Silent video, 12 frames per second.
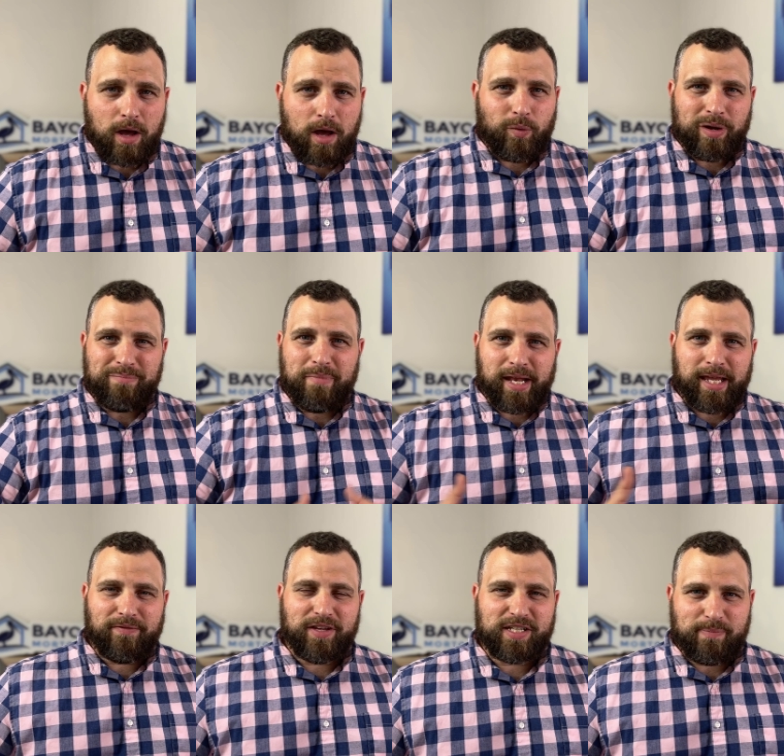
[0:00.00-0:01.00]
when many
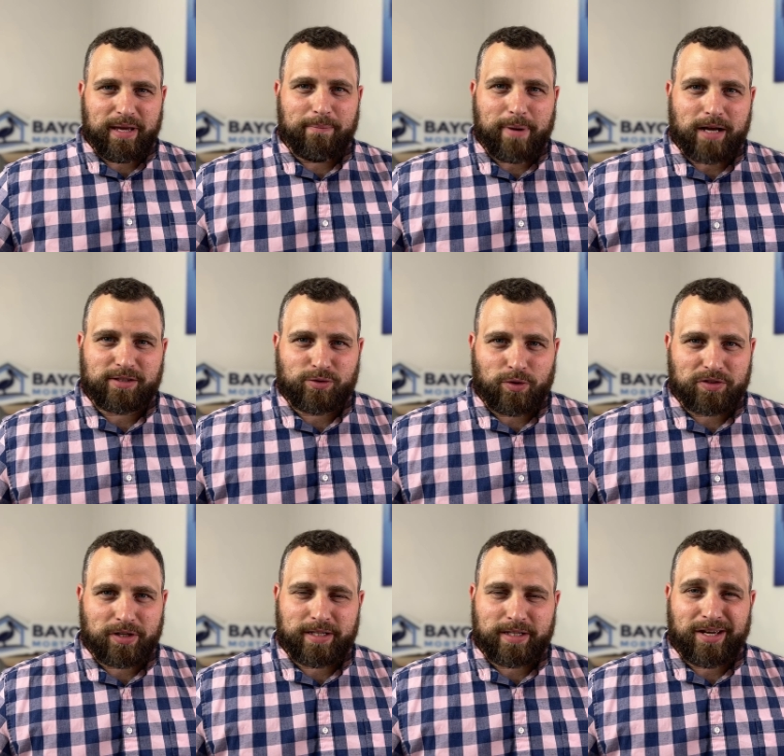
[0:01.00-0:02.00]
of these big box stores are
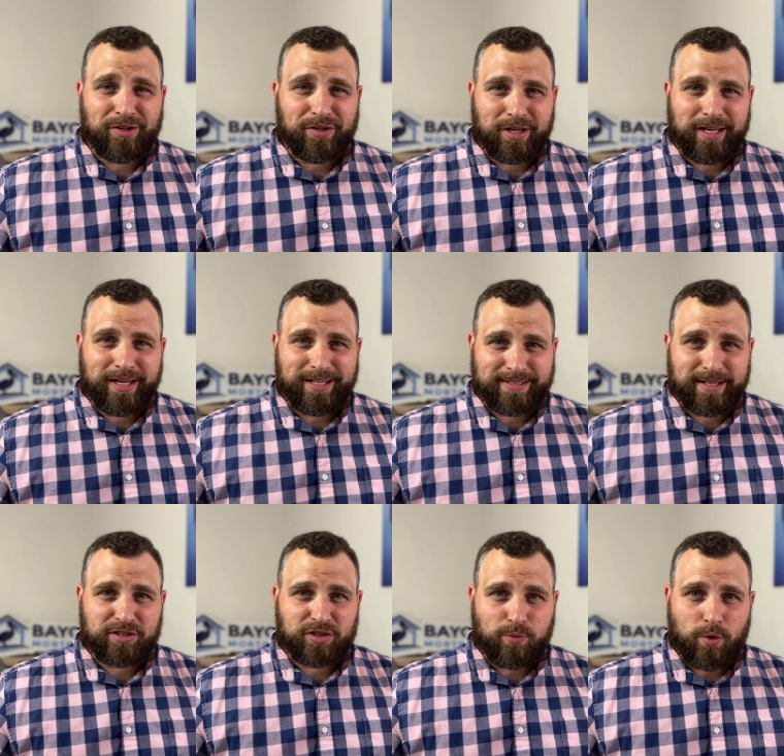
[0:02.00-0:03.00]
going to tell you you need a
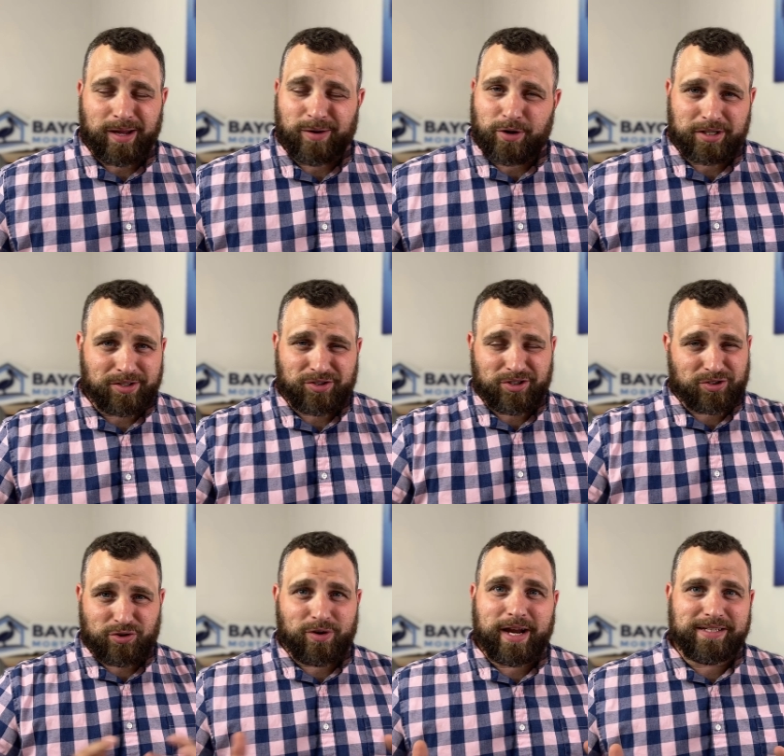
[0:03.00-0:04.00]
620, which is just
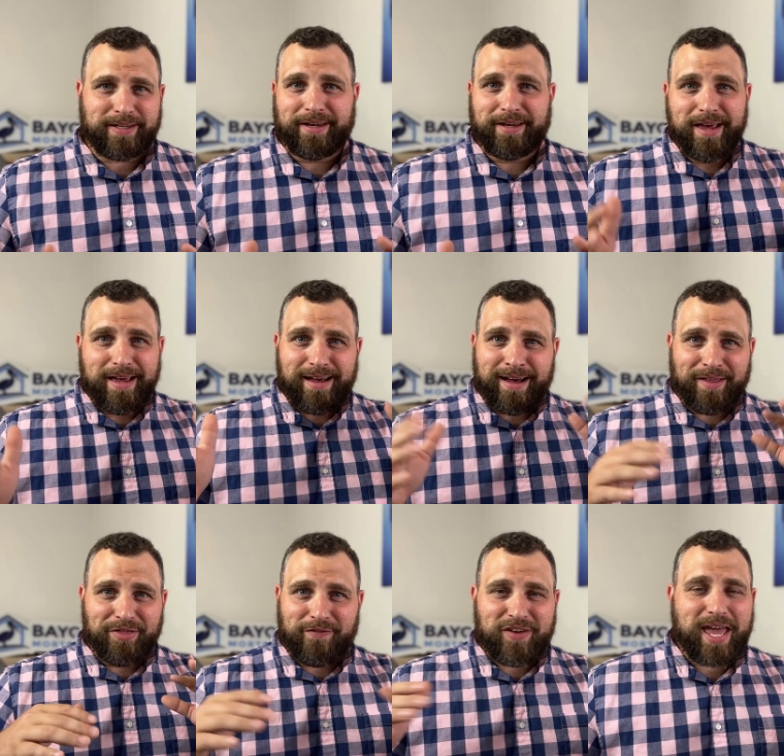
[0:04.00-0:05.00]
crazy. Uh,
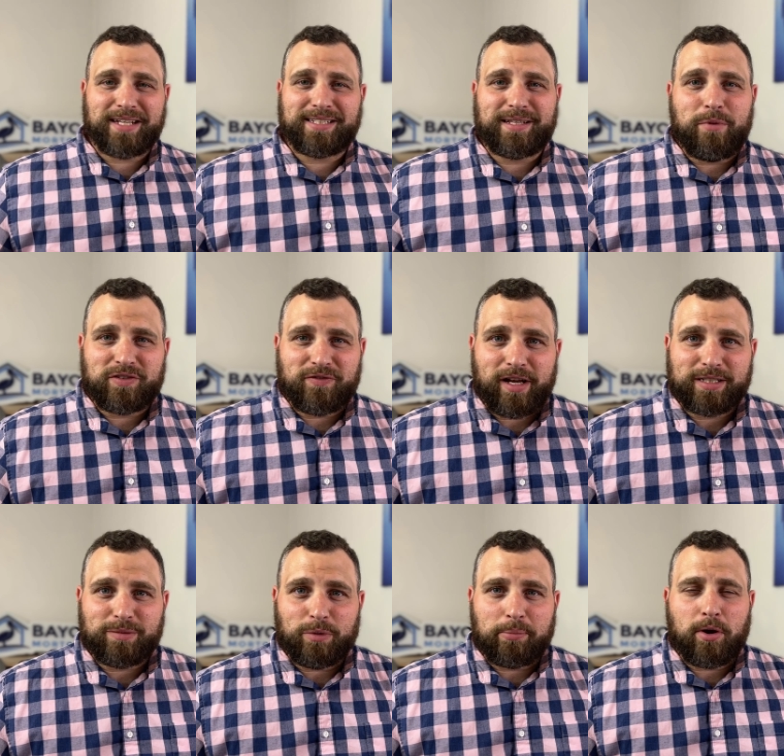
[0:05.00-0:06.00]
the VA is the most
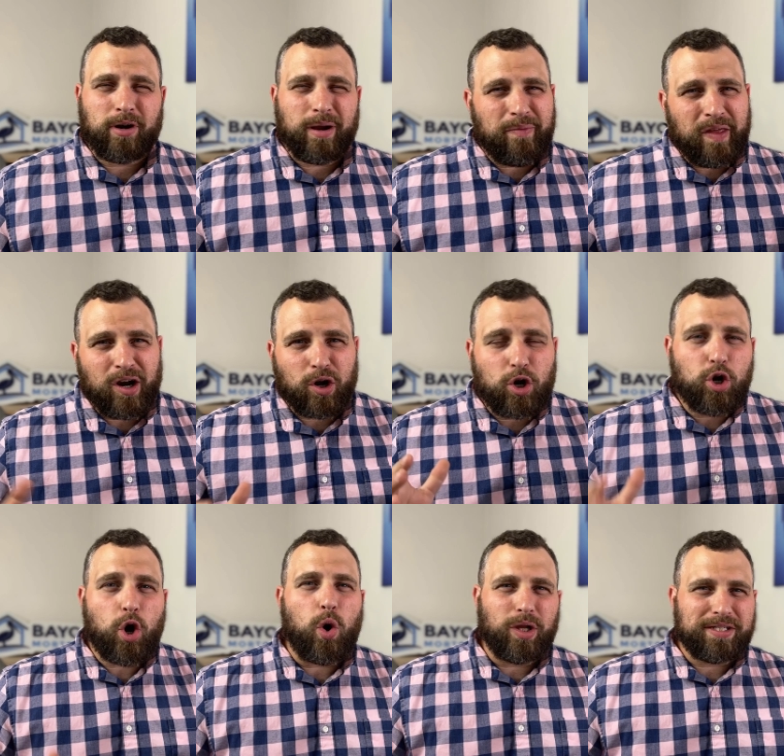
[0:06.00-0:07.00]
flexible program. Their
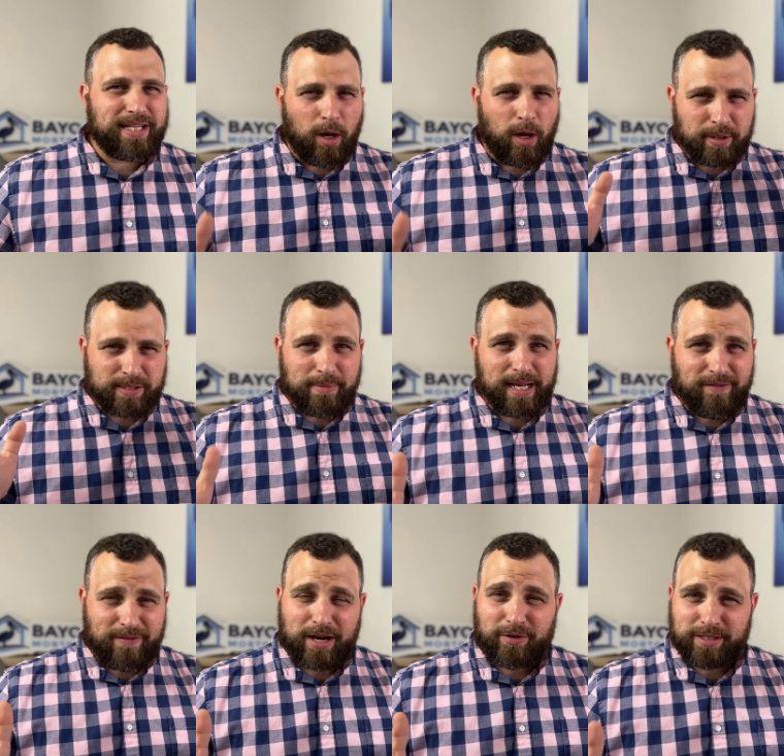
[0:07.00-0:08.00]
goal is to help as many
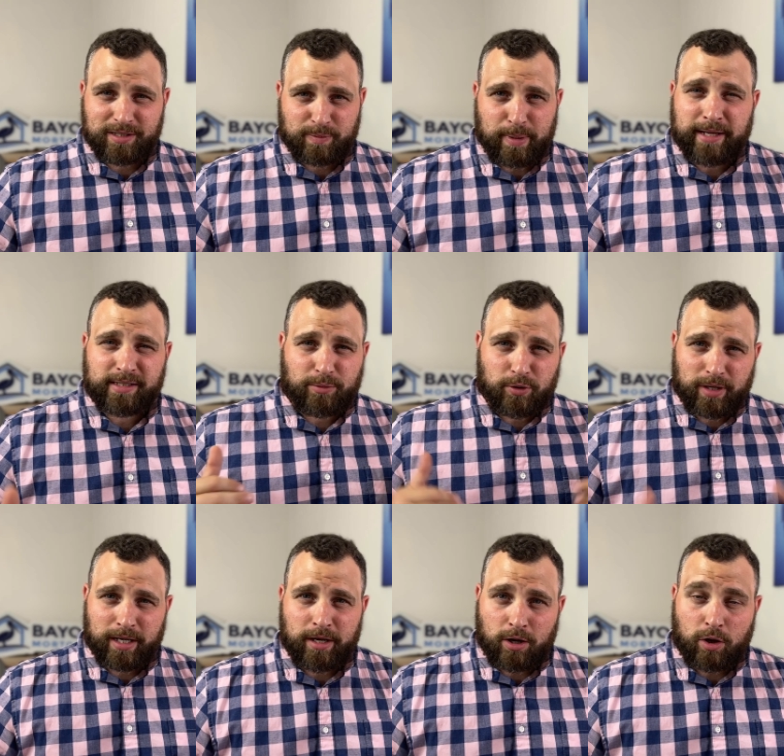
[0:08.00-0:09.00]
veterans as possible get
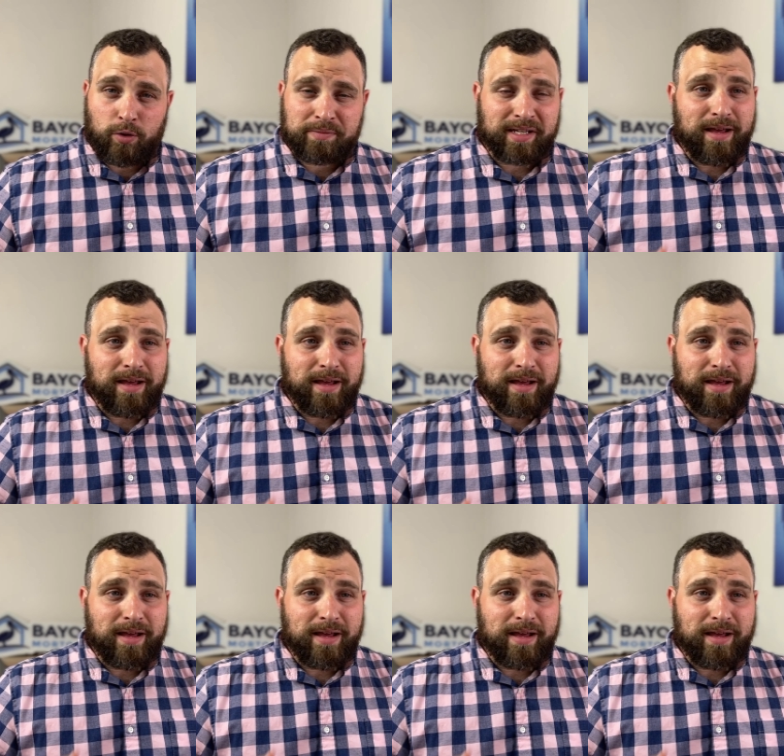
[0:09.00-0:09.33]
into homes,